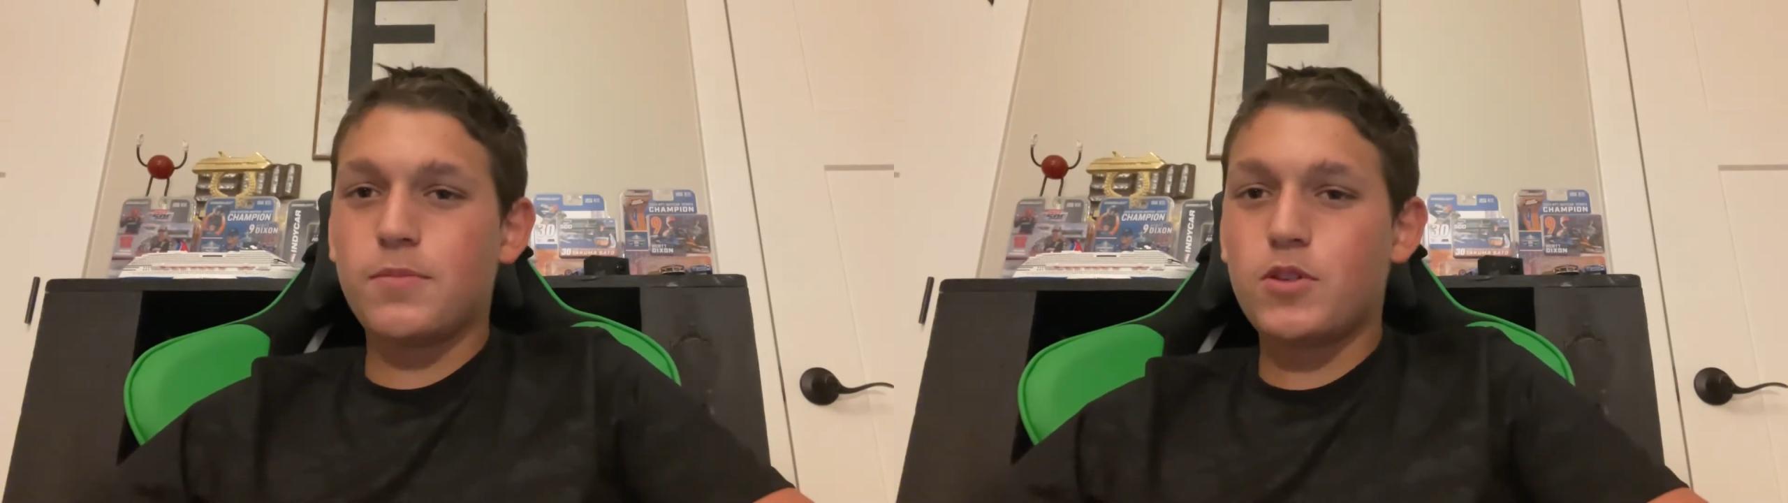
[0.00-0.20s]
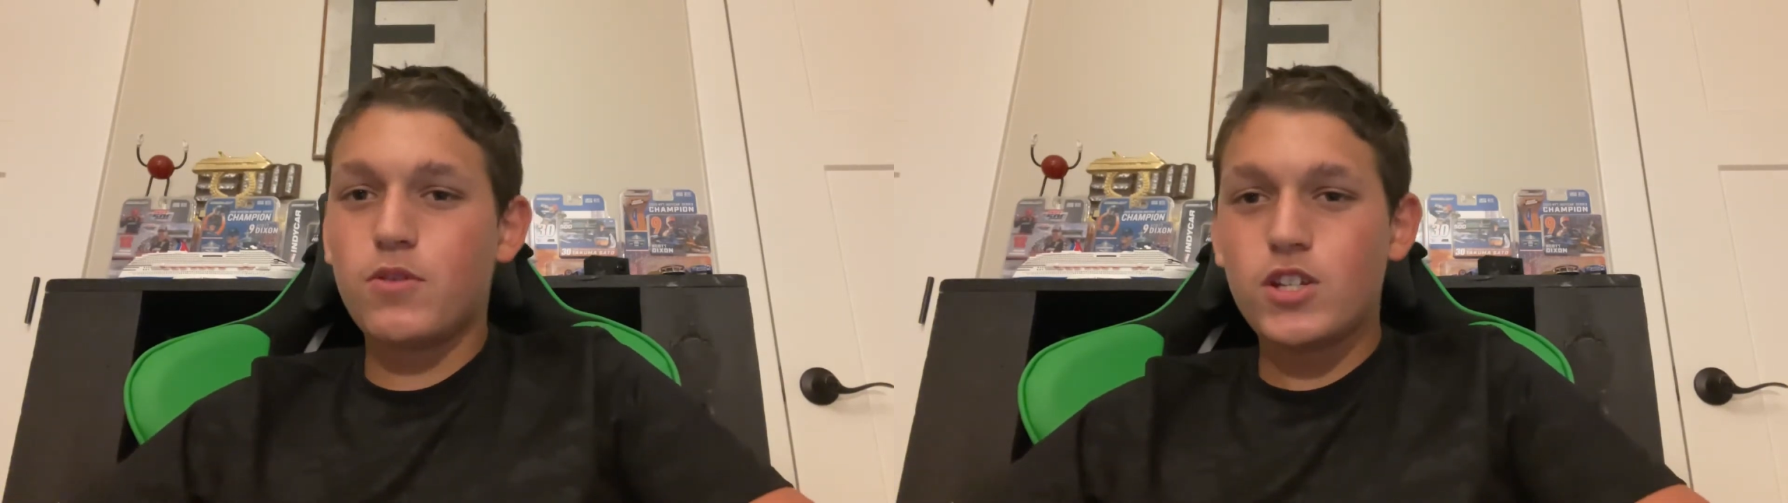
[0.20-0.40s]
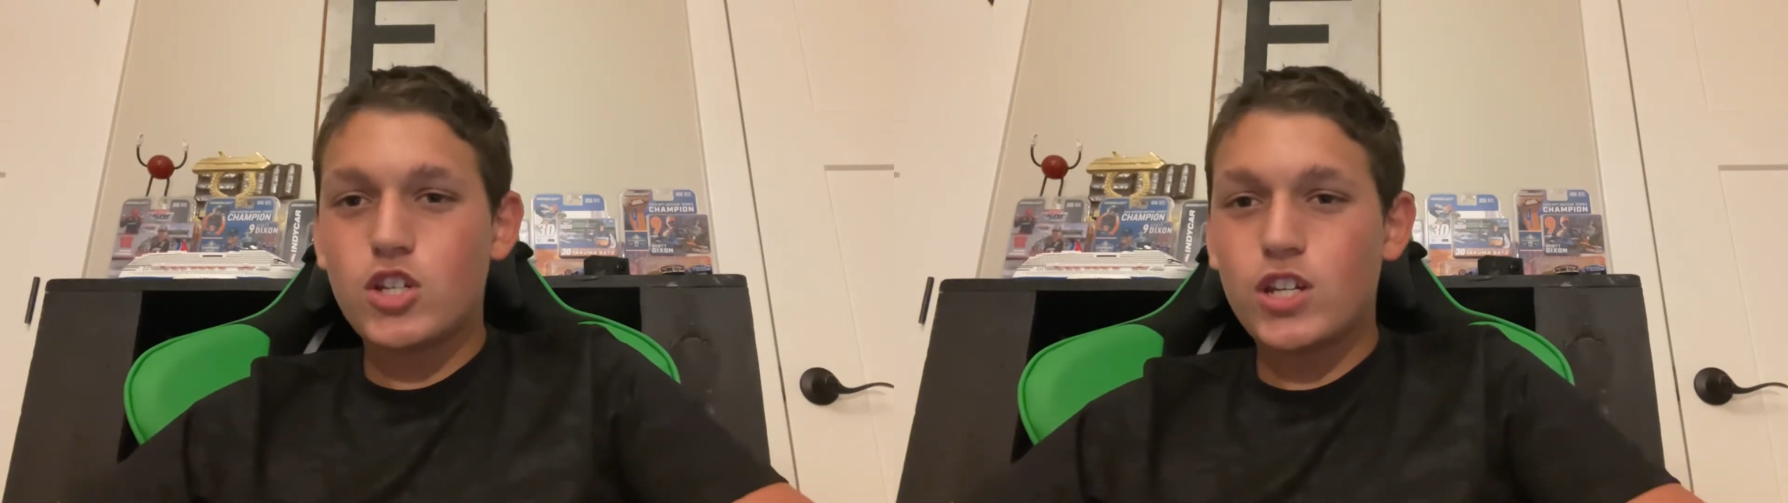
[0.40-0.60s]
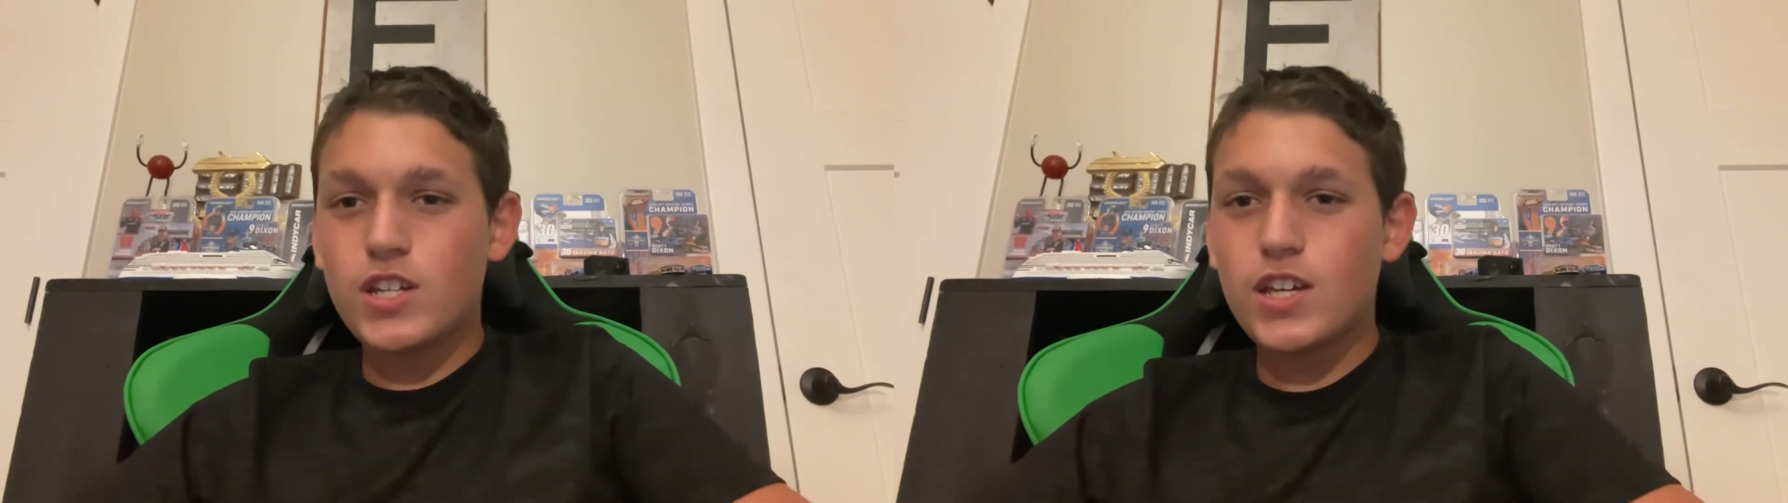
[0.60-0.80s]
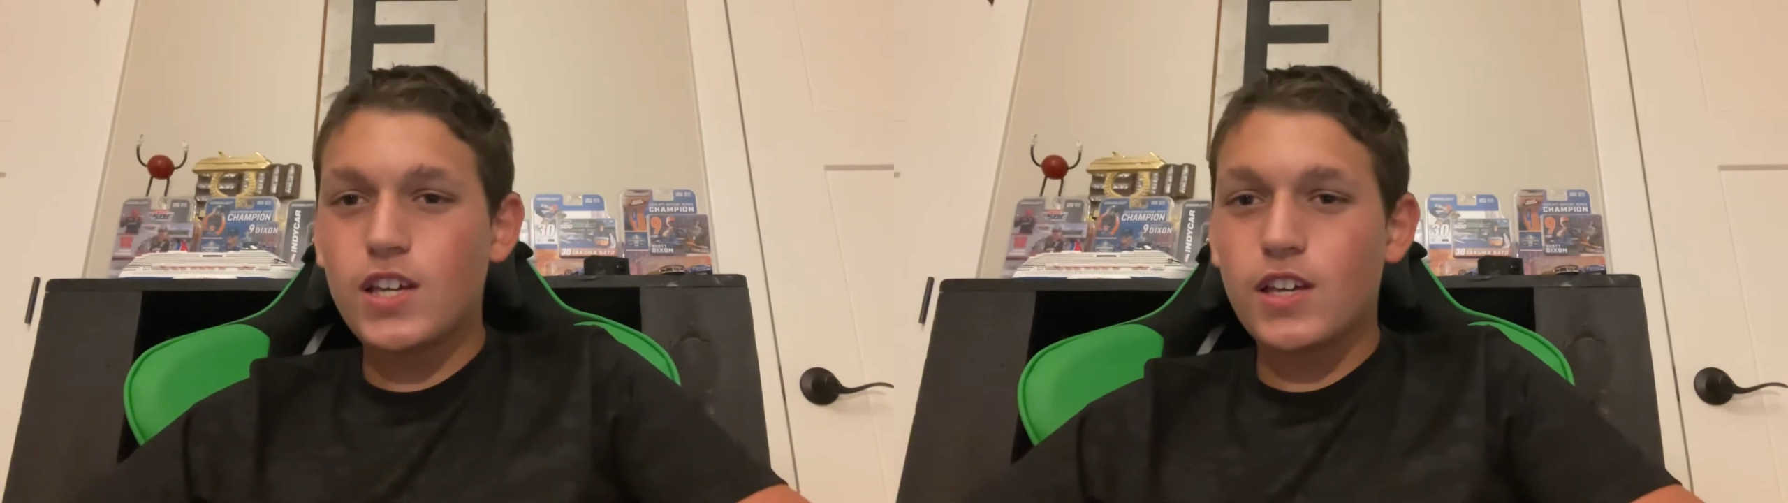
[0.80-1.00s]
between
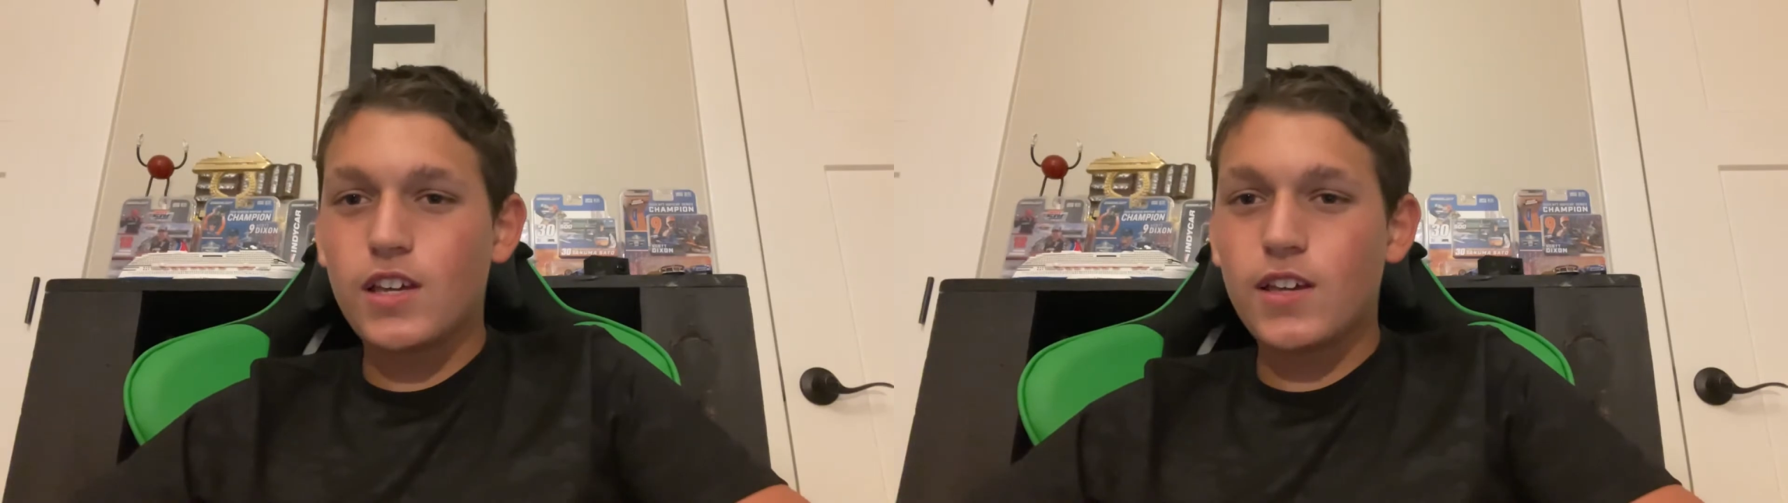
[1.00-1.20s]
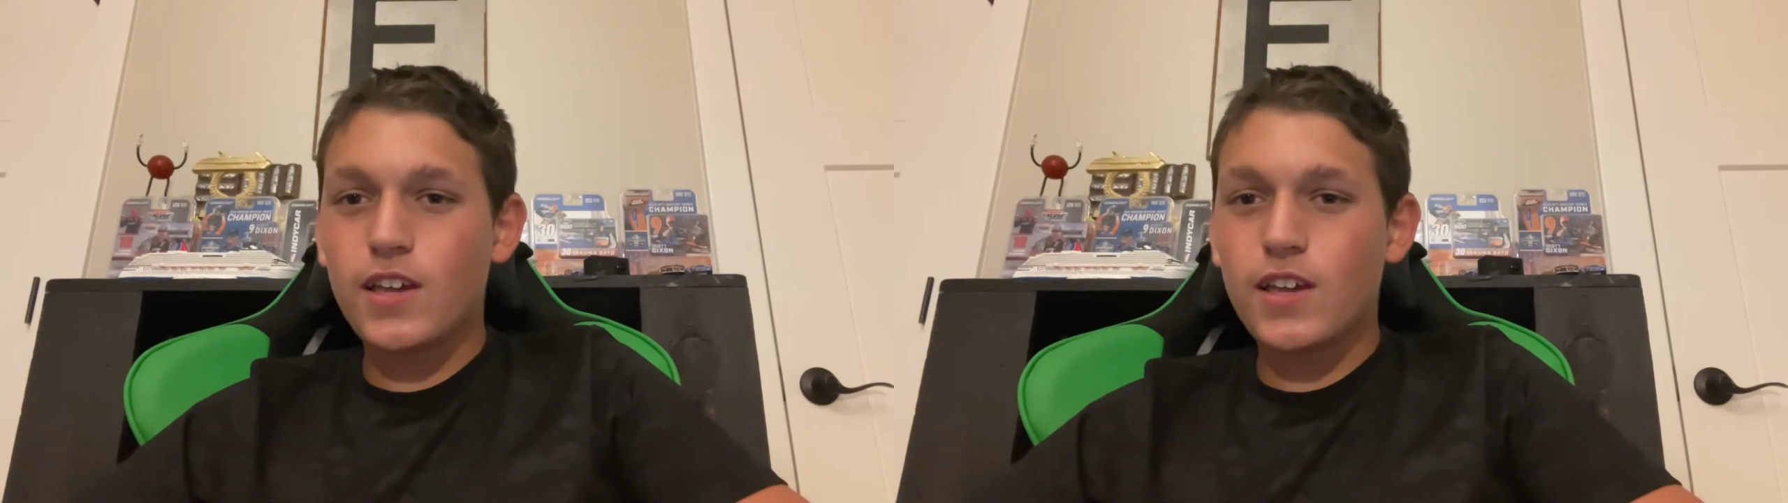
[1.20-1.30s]
GTE